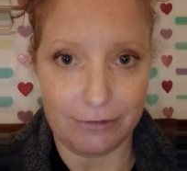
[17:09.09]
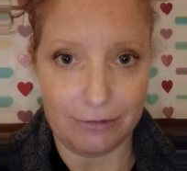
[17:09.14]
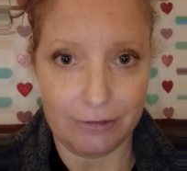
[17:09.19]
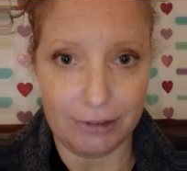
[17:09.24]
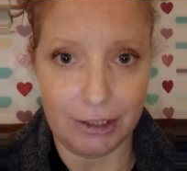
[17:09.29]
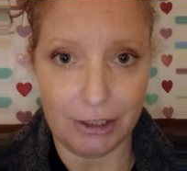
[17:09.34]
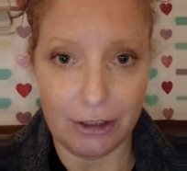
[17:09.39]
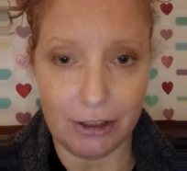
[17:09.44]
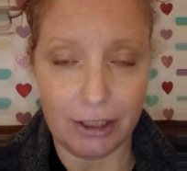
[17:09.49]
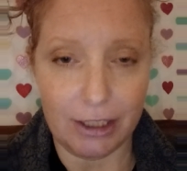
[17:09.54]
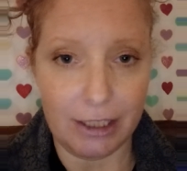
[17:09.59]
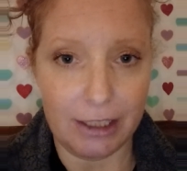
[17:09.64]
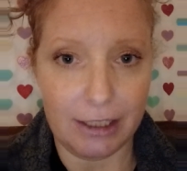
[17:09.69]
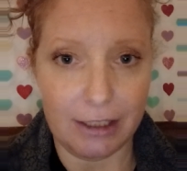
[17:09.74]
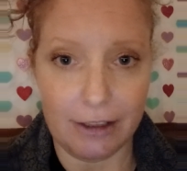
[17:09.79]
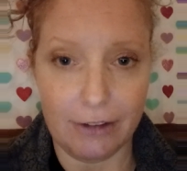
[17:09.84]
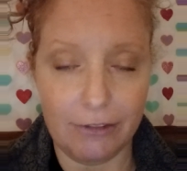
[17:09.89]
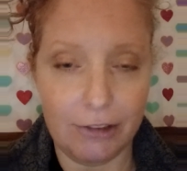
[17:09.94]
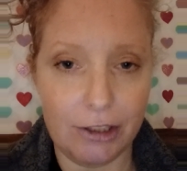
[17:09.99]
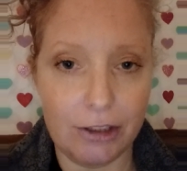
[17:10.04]
You're already
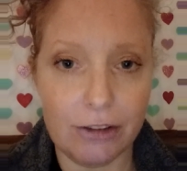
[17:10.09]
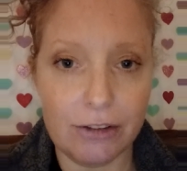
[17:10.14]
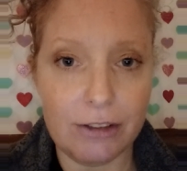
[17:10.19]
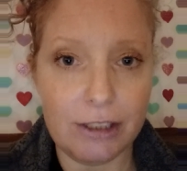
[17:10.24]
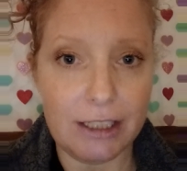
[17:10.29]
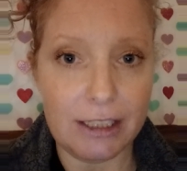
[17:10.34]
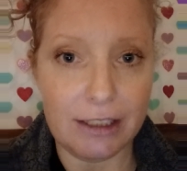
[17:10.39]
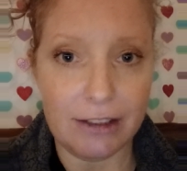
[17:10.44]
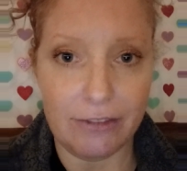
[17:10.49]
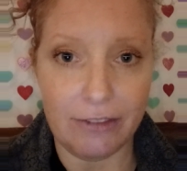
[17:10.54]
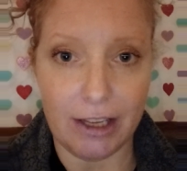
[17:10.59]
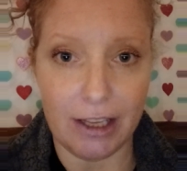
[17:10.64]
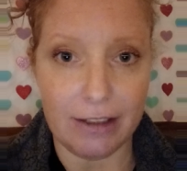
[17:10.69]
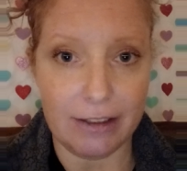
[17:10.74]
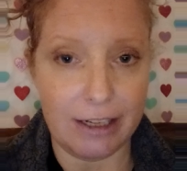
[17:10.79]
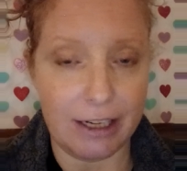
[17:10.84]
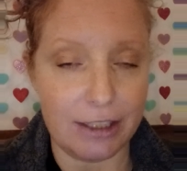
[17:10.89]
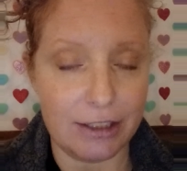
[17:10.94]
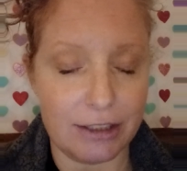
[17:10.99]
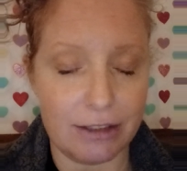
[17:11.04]
enough. You don't need the
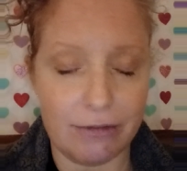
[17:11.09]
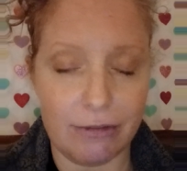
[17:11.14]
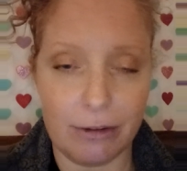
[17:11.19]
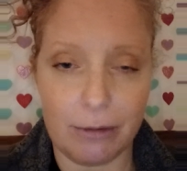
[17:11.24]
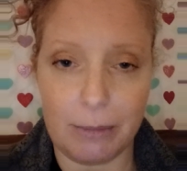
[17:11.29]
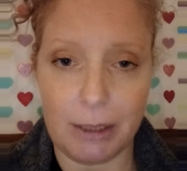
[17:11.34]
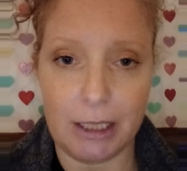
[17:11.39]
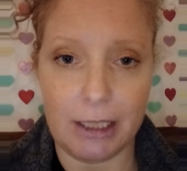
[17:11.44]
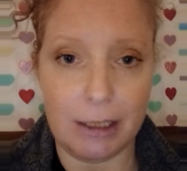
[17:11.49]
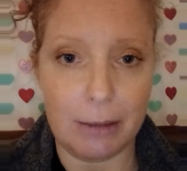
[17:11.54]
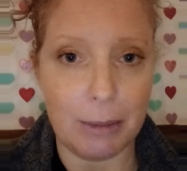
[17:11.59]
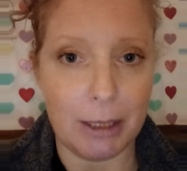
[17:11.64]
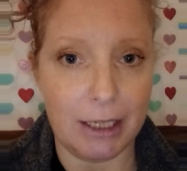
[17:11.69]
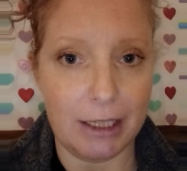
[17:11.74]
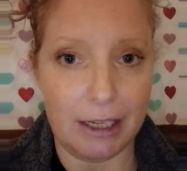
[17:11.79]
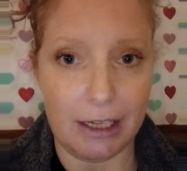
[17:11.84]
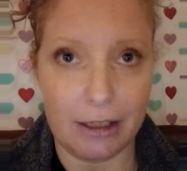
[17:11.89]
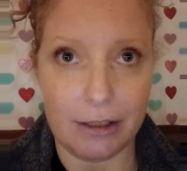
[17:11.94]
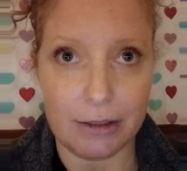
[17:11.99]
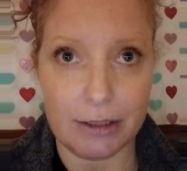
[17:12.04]
validation from anybody
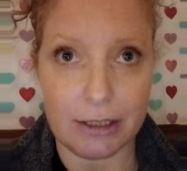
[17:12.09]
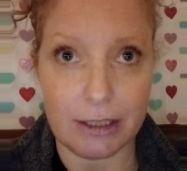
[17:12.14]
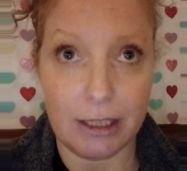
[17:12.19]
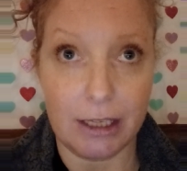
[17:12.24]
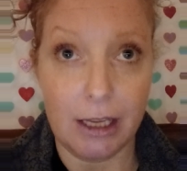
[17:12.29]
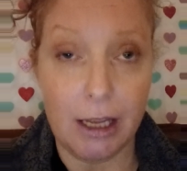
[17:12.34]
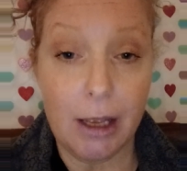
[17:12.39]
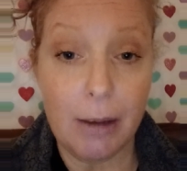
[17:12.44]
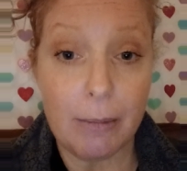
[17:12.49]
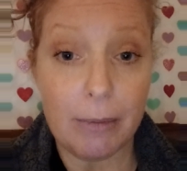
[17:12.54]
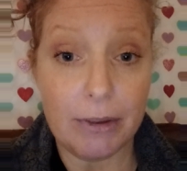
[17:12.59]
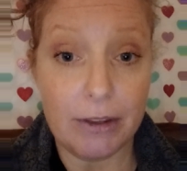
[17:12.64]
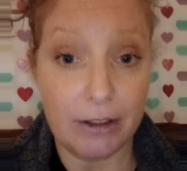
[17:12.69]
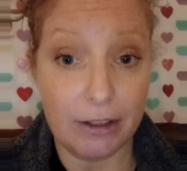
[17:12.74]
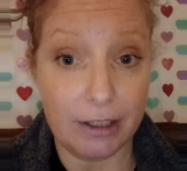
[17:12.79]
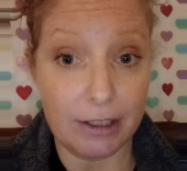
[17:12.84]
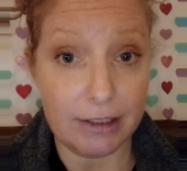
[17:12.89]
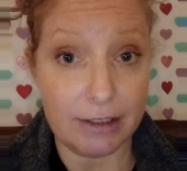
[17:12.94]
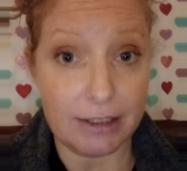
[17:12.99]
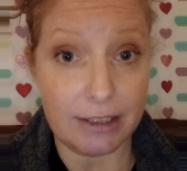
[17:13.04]
else. But they're
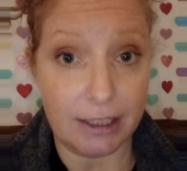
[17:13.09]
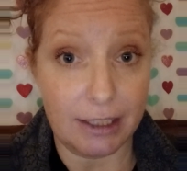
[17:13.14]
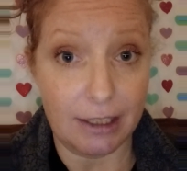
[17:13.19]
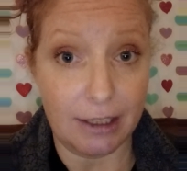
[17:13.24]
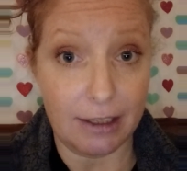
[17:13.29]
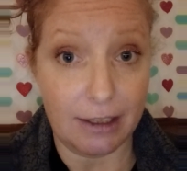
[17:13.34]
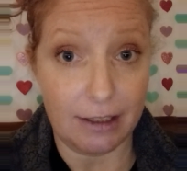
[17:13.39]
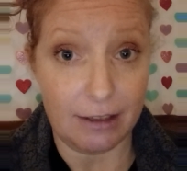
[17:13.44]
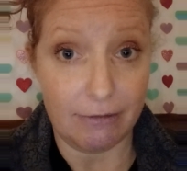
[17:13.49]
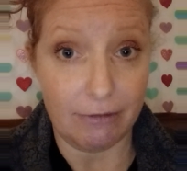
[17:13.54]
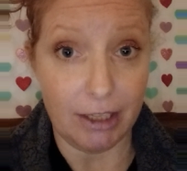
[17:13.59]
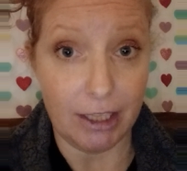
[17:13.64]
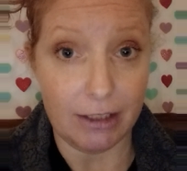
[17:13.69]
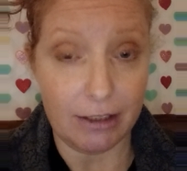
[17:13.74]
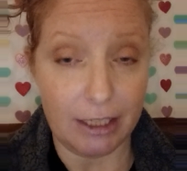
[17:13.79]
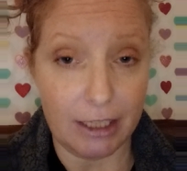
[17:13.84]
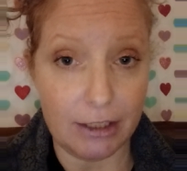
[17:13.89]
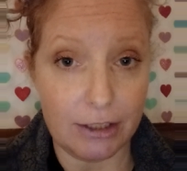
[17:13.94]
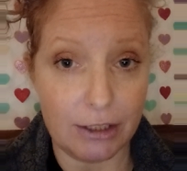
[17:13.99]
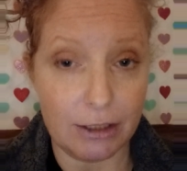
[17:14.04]
going to seek
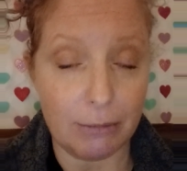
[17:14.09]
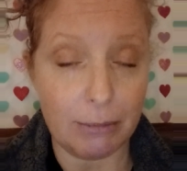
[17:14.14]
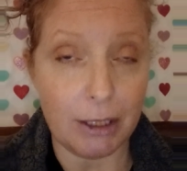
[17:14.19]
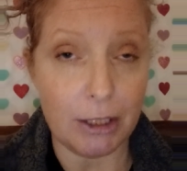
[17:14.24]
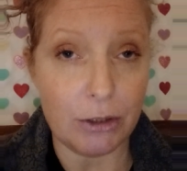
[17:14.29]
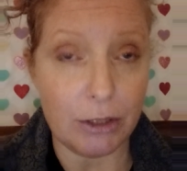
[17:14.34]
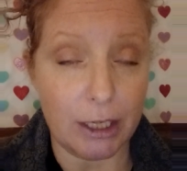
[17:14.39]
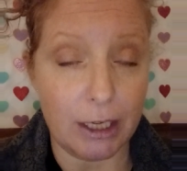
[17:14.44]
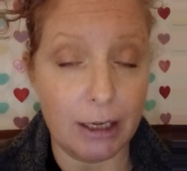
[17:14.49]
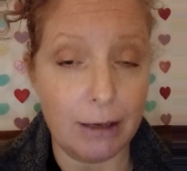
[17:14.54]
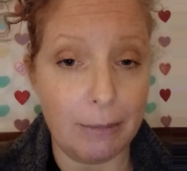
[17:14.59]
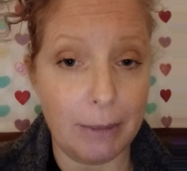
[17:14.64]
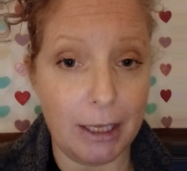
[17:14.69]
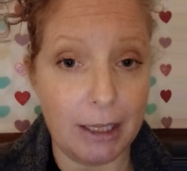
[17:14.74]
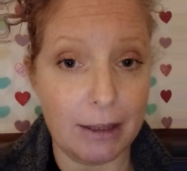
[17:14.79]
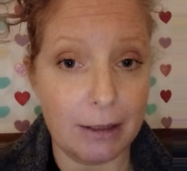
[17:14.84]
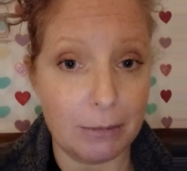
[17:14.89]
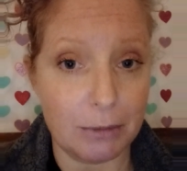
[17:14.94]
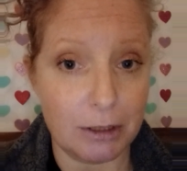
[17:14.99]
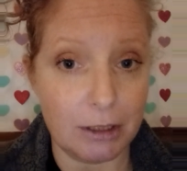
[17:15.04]
validation by trying to make
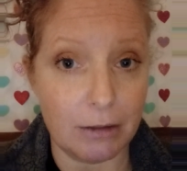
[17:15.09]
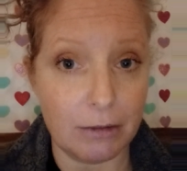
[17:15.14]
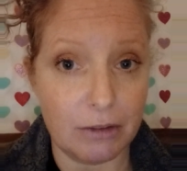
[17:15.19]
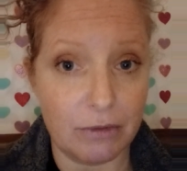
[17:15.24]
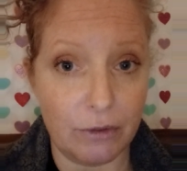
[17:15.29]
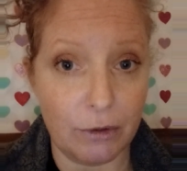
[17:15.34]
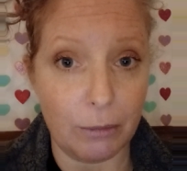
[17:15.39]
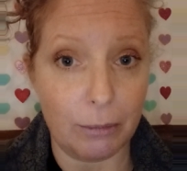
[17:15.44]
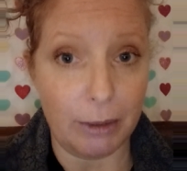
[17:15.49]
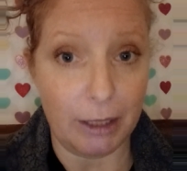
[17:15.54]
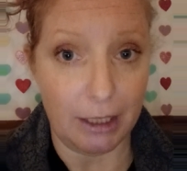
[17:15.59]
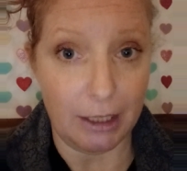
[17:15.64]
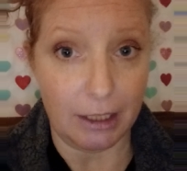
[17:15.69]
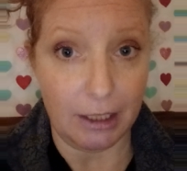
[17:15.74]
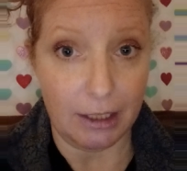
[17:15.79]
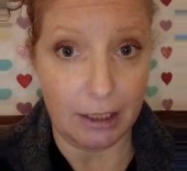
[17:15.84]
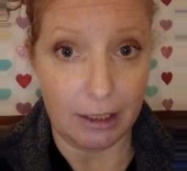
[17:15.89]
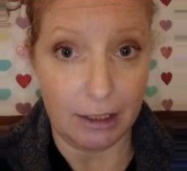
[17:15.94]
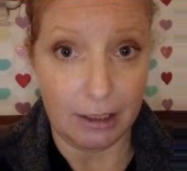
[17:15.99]
themselves feel big